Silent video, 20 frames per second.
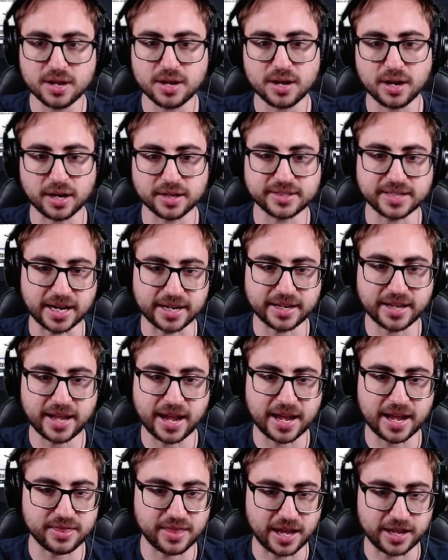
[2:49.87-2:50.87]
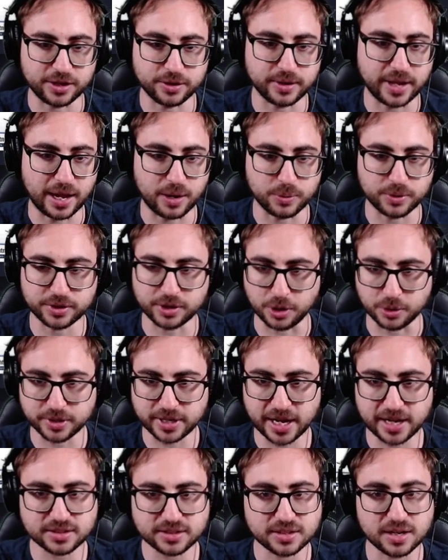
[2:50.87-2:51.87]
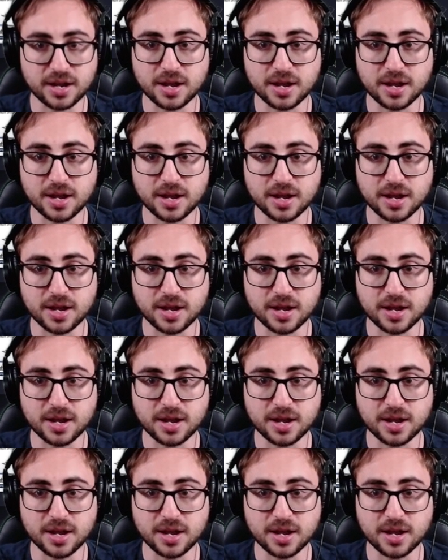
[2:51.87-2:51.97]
10k that you get with Gotenks.